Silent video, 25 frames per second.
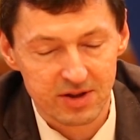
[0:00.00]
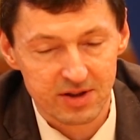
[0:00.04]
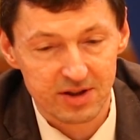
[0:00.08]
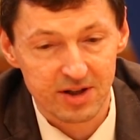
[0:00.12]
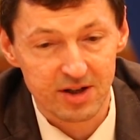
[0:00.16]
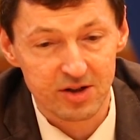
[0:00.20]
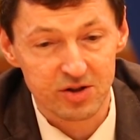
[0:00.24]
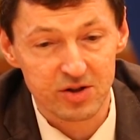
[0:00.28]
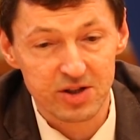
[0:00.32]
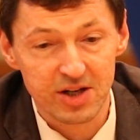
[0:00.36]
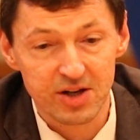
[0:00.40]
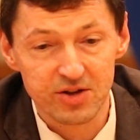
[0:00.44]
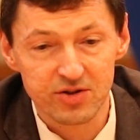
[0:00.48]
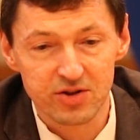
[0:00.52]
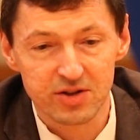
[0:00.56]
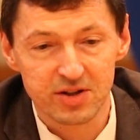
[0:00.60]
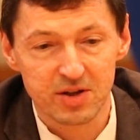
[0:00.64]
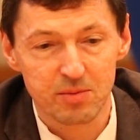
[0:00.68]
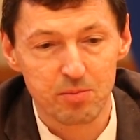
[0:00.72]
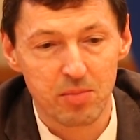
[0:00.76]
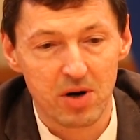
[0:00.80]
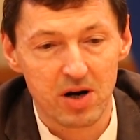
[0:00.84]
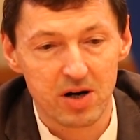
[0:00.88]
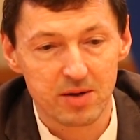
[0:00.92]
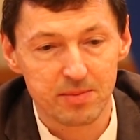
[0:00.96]
translation
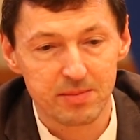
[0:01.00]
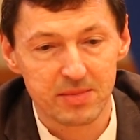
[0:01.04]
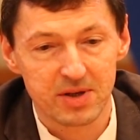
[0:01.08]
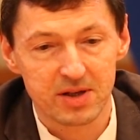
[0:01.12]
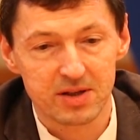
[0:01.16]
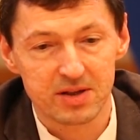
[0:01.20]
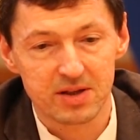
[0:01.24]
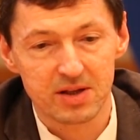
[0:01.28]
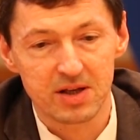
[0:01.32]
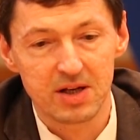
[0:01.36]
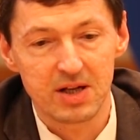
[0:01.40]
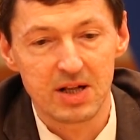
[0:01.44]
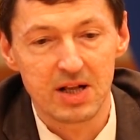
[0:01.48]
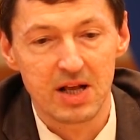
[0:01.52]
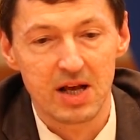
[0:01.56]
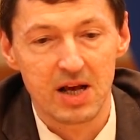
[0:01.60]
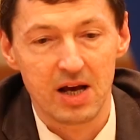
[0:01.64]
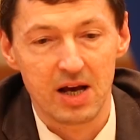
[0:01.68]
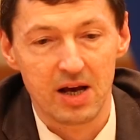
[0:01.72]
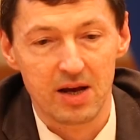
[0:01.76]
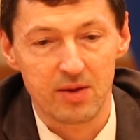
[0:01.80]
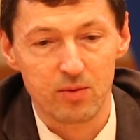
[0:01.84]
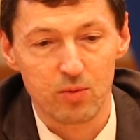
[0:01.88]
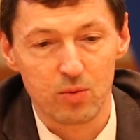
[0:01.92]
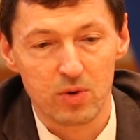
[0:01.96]
department,
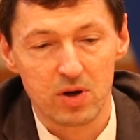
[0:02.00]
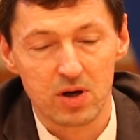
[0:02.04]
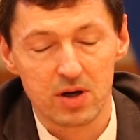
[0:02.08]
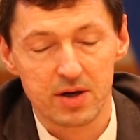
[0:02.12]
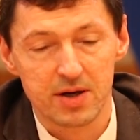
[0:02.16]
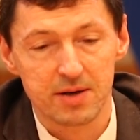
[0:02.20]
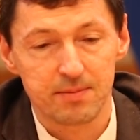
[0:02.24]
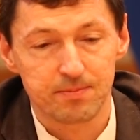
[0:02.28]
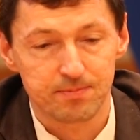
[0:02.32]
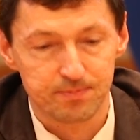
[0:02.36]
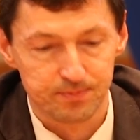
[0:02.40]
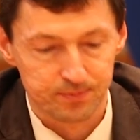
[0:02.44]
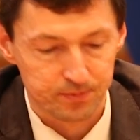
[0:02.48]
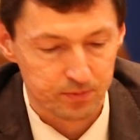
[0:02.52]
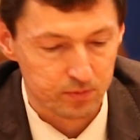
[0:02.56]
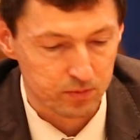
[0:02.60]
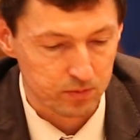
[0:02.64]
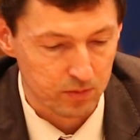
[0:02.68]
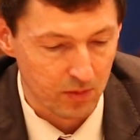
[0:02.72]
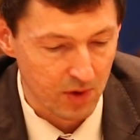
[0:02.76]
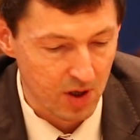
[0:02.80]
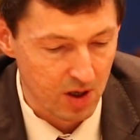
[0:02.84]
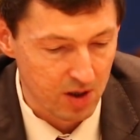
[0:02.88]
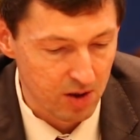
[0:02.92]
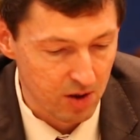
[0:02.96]
and one
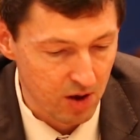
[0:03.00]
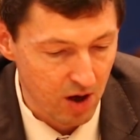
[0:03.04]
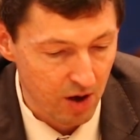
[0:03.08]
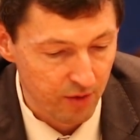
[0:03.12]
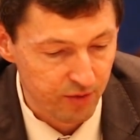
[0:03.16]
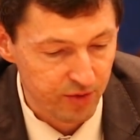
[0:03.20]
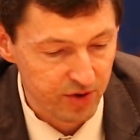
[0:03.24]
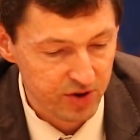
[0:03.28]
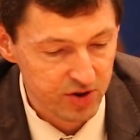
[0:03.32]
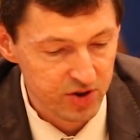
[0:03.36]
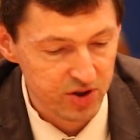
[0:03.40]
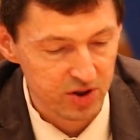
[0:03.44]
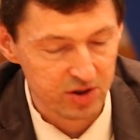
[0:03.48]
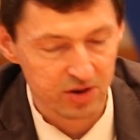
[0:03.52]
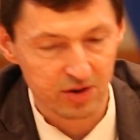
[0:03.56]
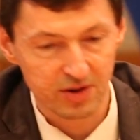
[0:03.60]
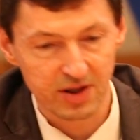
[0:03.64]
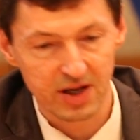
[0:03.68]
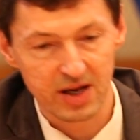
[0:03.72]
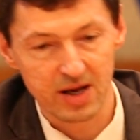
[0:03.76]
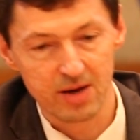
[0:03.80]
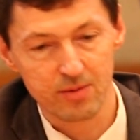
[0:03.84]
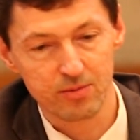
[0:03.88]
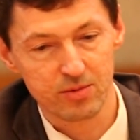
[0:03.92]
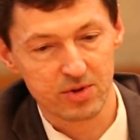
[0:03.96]
official
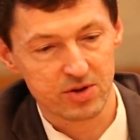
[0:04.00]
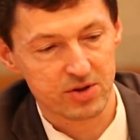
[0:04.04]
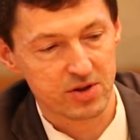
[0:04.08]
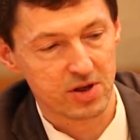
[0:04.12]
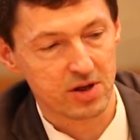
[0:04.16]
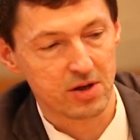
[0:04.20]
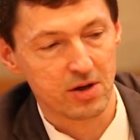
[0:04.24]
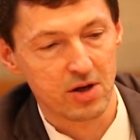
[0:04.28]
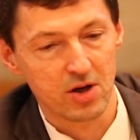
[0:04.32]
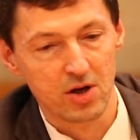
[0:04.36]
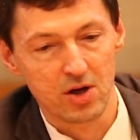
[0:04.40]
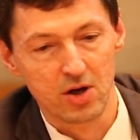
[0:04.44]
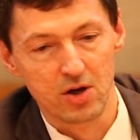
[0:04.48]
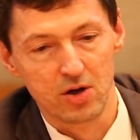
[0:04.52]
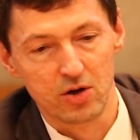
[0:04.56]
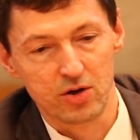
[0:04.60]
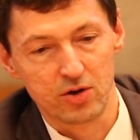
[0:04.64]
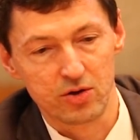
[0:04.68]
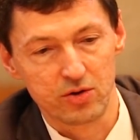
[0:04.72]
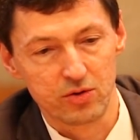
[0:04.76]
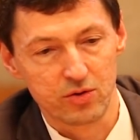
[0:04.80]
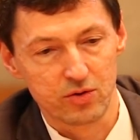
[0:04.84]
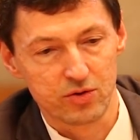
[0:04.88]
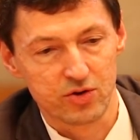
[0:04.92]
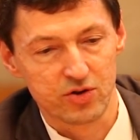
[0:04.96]
came with a
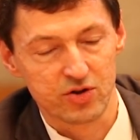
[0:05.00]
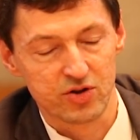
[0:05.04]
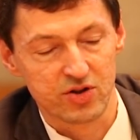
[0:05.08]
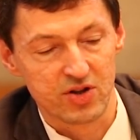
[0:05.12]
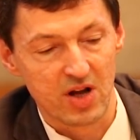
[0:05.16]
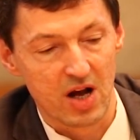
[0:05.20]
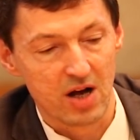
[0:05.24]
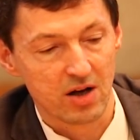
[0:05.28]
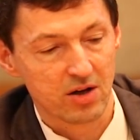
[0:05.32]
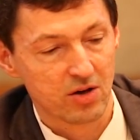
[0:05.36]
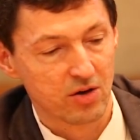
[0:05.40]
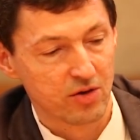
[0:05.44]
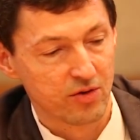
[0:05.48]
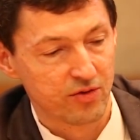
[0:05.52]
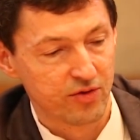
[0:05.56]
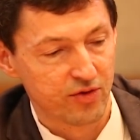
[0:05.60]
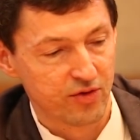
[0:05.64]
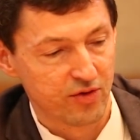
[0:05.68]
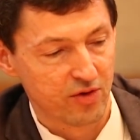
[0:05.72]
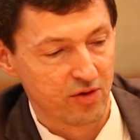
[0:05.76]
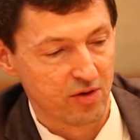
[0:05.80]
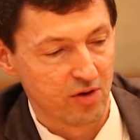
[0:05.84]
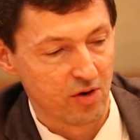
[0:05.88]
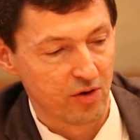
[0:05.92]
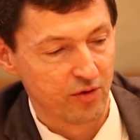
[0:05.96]
huge stack
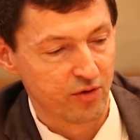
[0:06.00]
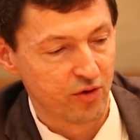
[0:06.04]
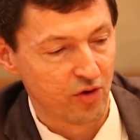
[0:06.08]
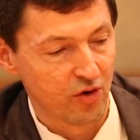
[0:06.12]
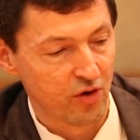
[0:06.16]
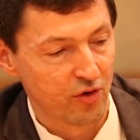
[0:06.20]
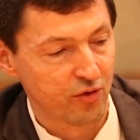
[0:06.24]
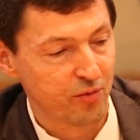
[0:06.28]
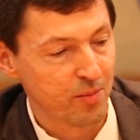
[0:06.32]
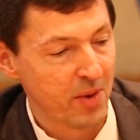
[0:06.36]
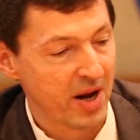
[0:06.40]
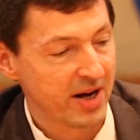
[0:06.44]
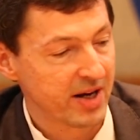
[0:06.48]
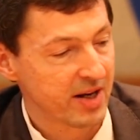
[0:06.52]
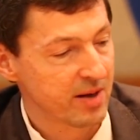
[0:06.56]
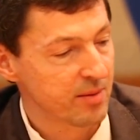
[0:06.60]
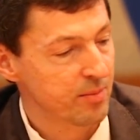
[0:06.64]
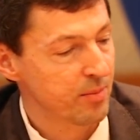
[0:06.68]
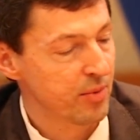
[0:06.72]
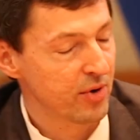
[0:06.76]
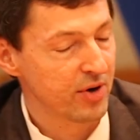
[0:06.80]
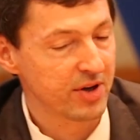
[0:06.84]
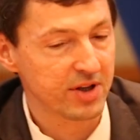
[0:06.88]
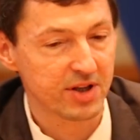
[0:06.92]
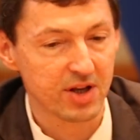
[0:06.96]
of many
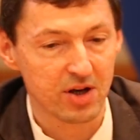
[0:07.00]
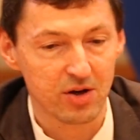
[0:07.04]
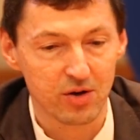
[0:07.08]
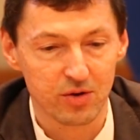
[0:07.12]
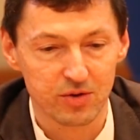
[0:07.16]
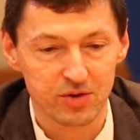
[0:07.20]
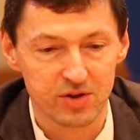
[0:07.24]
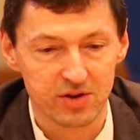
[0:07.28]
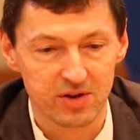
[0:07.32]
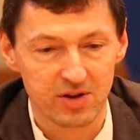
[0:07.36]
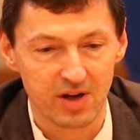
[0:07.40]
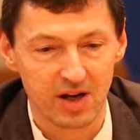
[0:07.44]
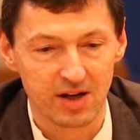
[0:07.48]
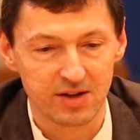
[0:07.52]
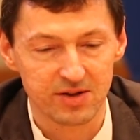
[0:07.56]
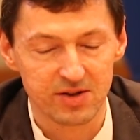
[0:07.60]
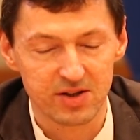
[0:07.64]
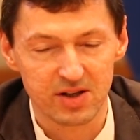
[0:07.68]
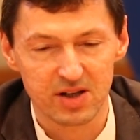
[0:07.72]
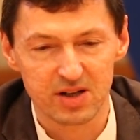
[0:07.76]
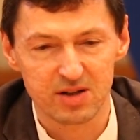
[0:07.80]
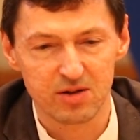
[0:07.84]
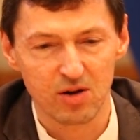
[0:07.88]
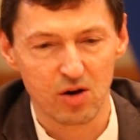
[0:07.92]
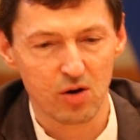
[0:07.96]
printouts and
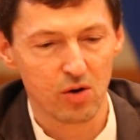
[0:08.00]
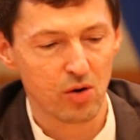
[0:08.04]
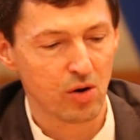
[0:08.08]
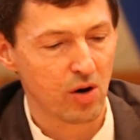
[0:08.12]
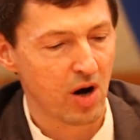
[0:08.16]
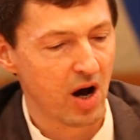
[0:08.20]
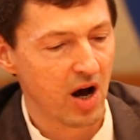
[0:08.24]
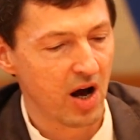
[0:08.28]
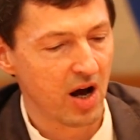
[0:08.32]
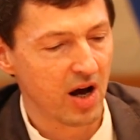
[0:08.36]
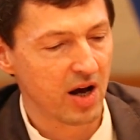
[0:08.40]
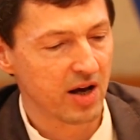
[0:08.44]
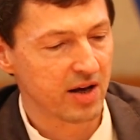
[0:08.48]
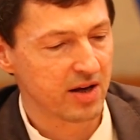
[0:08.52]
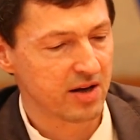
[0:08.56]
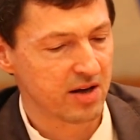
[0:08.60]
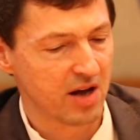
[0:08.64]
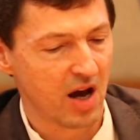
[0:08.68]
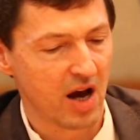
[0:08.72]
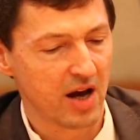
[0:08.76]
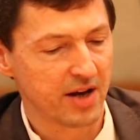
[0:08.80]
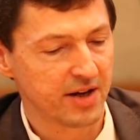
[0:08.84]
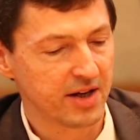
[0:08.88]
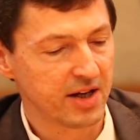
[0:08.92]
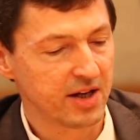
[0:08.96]
said, oh,
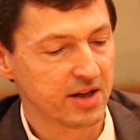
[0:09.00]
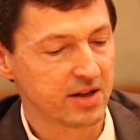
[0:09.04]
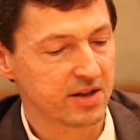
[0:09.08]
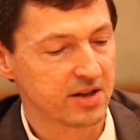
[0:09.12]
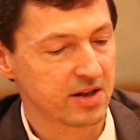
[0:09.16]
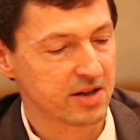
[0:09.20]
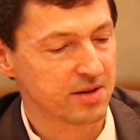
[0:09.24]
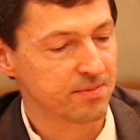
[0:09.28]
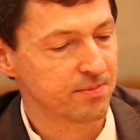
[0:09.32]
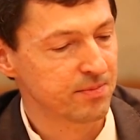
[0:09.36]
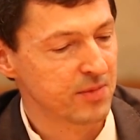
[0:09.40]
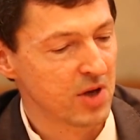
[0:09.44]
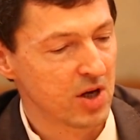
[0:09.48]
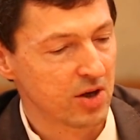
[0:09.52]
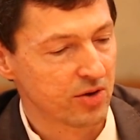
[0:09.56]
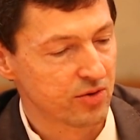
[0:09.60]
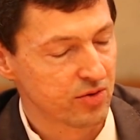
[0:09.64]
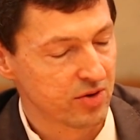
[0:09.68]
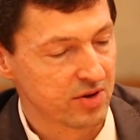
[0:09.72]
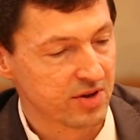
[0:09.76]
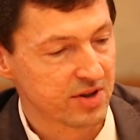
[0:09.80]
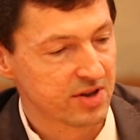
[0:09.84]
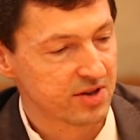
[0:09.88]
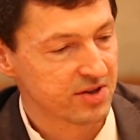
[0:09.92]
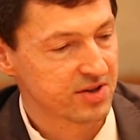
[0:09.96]
I need to
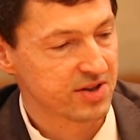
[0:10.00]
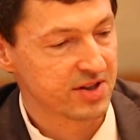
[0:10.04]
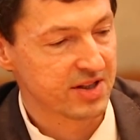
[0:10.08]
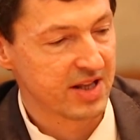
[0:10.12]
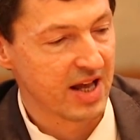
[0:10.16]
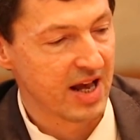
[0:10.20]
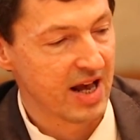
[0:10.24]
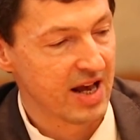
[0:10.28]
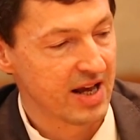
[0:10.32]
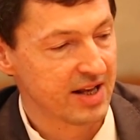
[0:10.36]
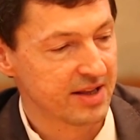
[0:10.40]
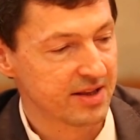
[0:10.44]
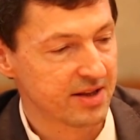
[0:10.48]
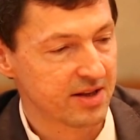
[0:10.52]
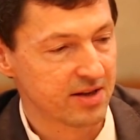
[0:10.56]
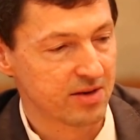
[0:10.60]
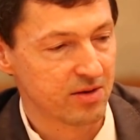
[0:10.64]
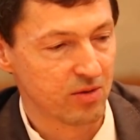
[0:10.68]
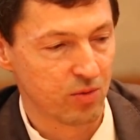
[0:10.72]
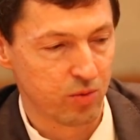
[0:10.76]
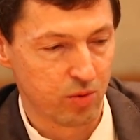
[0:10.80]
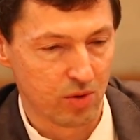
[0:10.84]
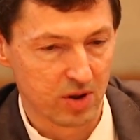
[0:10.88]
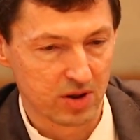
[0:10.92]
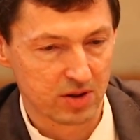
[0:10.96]
understand
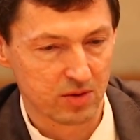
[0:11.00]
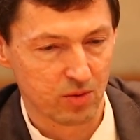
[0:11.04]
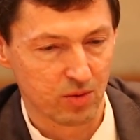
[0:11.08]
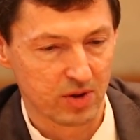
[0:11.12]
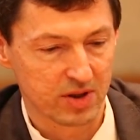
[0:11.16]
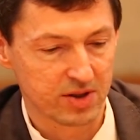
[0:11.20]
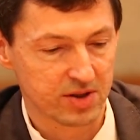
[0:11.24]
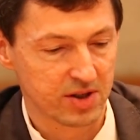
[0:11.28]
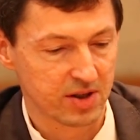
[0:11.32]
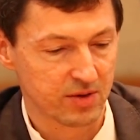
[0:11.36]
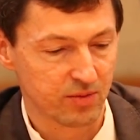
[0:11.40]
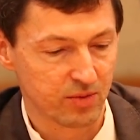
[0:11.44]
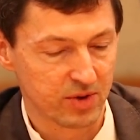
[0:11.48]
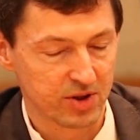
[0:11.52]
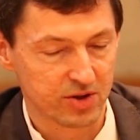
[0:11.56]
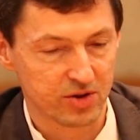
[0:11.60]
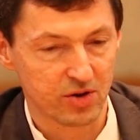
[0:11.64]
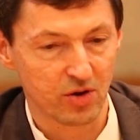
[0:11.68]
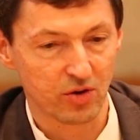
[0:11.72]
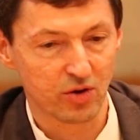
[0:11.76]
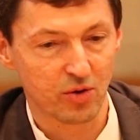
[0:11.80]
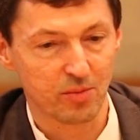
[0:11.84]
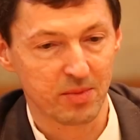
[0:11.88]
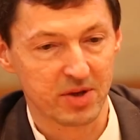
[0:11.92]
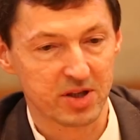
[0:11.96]
what's in these
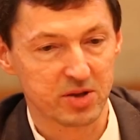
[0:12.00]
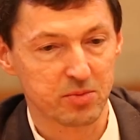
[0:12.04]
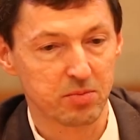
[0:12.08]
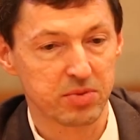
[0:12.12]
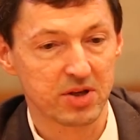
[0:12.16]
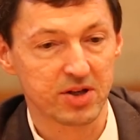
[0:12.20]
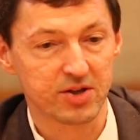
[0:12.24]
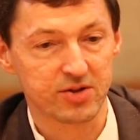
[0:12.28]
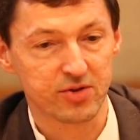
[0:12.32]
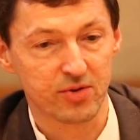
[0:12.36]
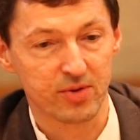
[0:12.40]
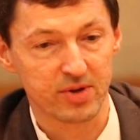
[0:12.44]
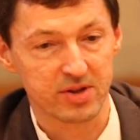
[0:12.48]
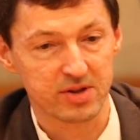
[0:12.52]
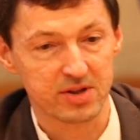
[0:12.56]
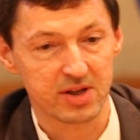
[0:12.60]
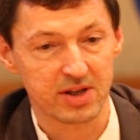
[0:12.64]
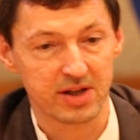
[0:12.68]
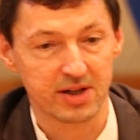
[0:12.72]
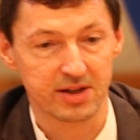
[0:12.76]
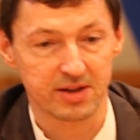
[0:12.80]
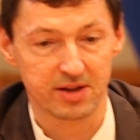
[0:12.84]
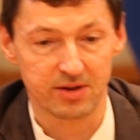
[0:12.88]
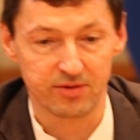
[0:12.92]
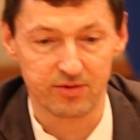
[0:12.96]
documents. Please
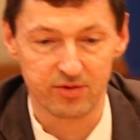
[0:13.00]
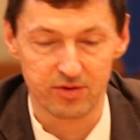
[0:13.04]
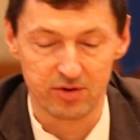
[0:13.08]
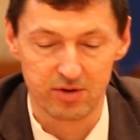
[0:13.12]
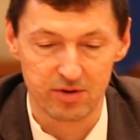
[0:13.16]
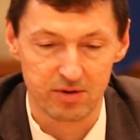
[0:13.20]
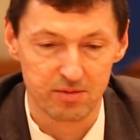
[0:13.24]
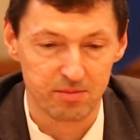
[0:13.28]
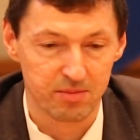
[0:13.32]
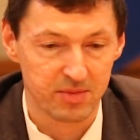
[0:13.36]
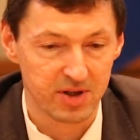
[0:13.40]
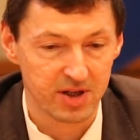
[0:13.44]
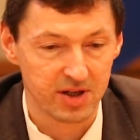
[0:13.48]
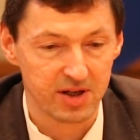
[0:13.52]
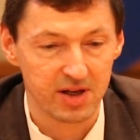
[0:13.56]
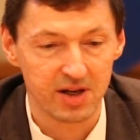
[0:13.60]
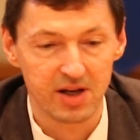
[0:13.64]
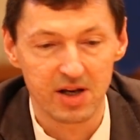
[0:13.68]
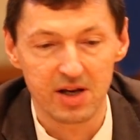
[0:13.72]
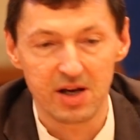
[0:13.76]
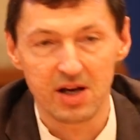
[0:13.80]
translate it for me.